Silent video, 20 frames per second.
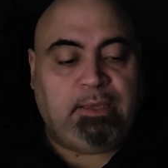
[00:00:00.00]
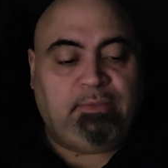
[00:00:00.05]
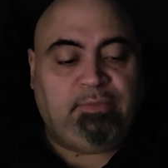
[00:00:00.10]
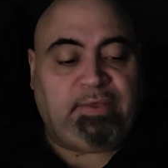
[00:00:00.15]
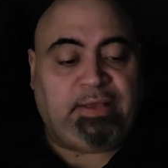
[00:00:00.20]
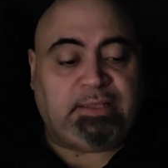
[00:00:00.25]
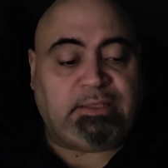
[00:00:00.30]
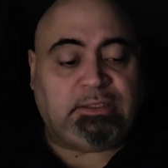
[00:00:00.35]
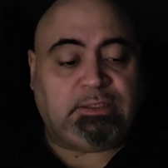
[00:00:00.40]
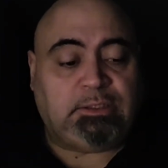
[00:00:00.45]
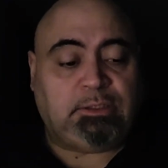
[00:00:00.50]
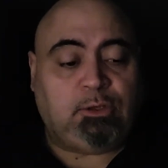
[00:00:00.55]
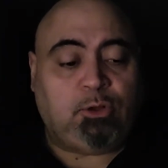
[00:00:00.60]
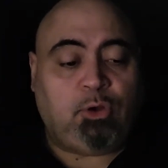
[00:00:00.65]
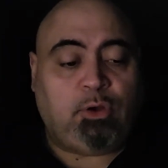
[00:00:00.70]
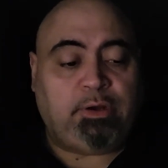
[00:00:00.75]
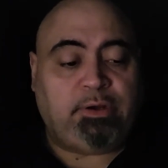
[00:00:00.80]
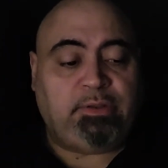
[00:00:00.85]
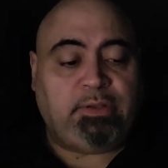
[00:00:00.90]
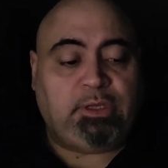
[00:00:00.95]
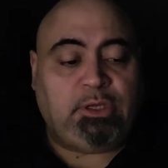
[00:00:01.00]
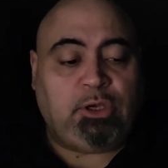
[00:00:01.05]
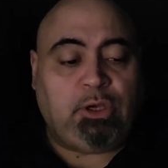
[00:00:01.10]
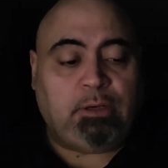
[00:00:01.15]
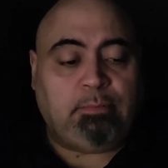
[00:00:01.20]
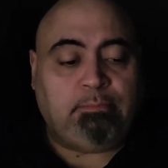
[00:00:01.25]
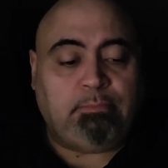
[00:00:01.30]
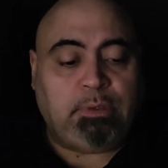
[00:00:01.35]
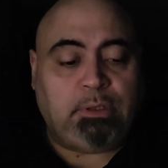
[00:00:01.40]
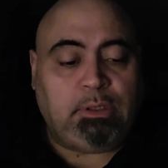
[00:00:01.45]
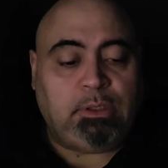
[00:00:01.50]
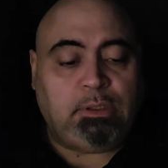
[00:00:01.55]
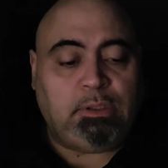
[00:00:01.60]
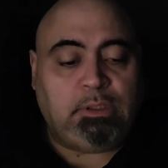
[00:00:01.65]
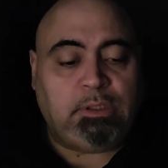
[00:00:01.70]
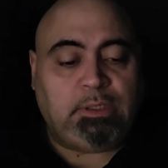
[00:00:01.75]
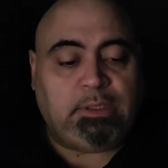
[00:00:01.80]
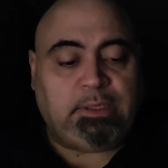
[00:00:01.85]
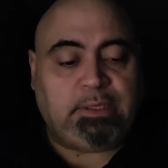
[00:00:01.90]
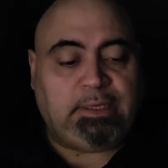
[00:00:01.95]
Then slaughter the young
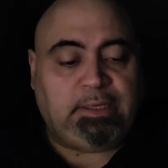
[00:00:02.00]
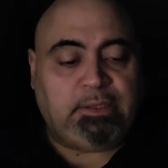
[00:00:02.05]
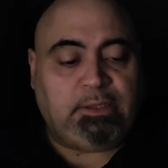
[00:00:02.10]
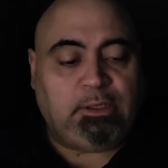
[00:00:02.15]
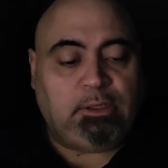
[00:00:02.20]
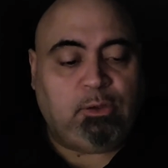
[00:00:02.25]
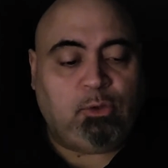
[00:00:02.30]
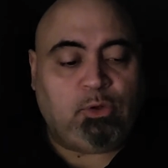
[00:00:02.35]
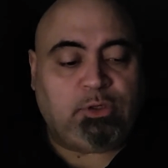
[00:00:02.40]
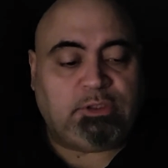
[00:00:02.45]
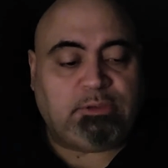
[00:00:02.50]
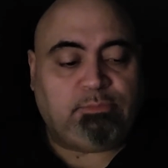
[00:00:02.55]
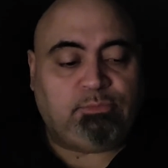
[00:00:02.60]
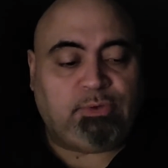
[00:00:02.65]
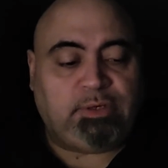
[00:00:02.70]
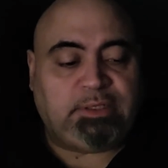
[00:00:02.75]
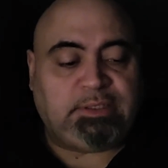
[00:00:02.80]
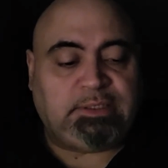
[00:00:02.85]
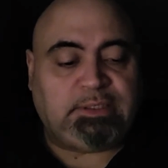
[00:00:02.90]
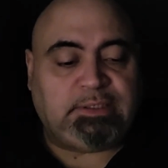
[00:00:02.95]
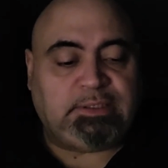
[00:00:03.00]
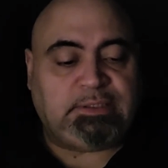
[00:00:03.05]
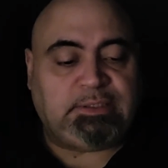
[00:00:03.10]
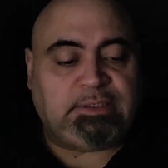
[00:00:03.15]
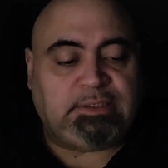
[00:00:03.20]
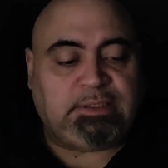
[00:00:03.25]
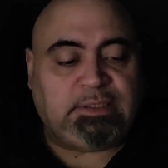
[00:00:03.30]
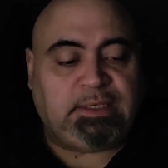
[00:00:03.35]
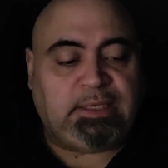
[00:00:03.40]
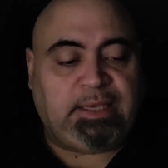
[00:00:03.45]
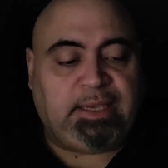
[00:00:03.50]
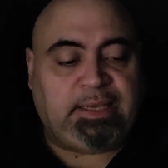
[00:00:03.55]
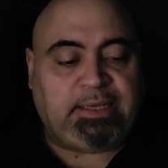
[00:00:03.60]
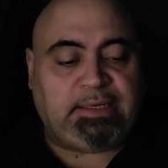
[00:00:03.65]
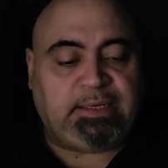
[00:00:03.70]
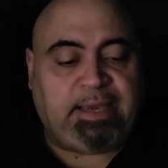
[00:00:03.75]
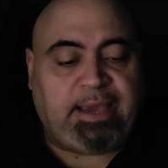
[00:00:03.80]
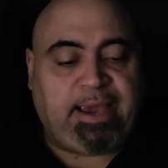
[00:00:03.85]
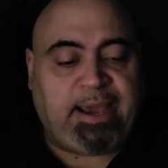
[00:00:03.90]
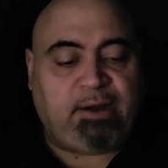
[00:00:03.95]
bull in the Lord's presence,
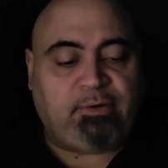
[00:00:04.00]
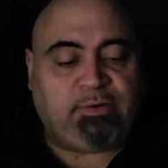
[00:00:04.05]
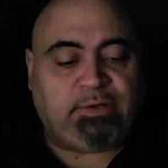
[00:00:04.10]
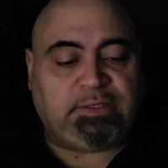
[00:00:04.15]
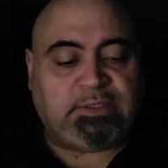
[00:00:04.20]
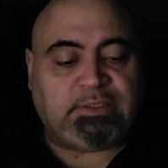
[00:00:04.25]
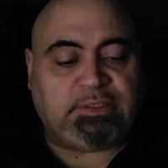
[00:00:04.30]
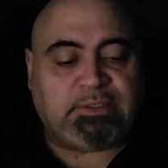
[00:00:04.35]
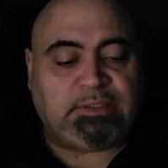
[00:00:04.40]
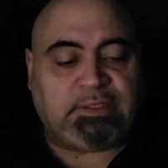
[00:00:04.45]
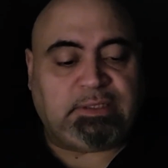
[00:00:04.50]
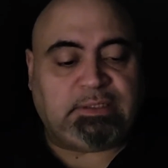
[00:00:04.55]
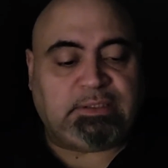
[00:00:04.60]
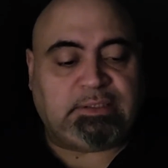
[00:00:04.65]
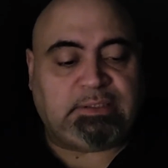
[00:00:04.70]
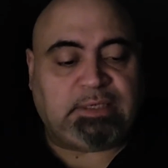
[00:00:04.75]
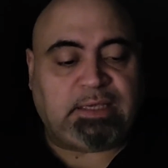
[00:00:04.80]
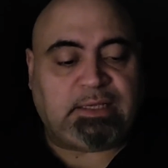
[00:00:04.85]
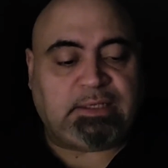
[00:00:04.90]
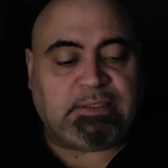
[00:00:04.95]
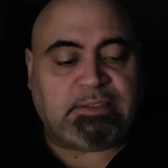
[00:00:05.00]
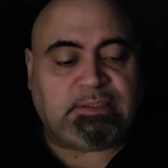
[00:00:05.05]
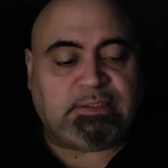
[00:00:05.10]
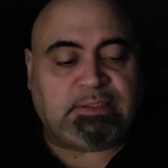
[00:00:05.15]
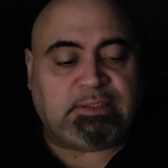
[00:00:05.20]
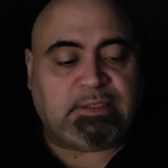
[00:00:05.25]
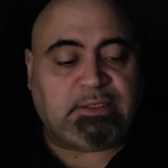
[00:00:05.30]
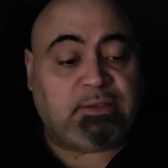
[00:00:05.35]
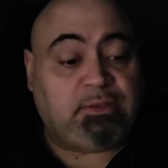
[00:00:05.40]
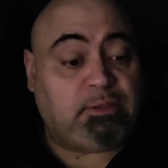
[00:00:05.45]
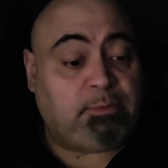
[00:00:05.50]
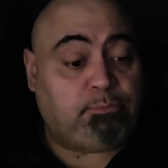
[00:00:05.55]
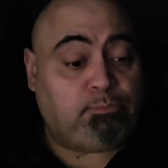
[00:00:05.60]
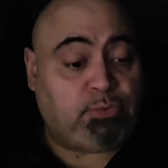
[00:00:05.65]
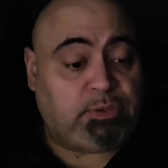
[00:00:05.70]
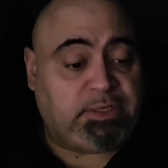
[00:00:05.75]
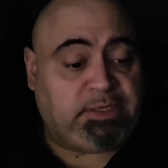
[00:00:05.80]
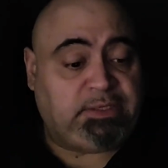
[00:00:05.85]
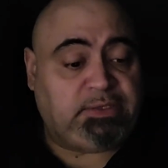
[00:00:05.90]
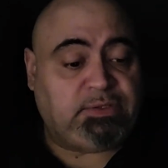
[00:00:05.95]
and Aaron's sons, the
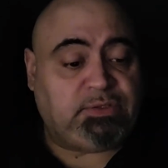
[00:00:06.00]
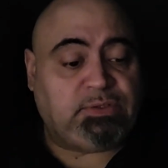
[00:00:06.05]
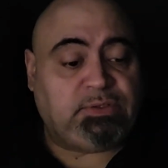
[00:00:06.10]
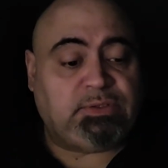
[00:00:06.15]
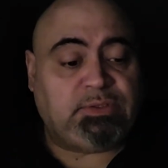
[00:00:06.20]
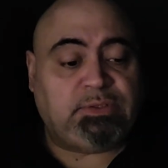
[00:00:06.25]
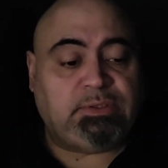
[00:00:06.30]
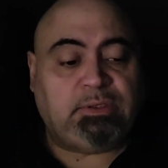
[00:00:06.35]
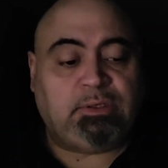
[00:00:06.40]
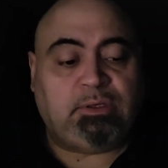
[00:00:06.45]
priests,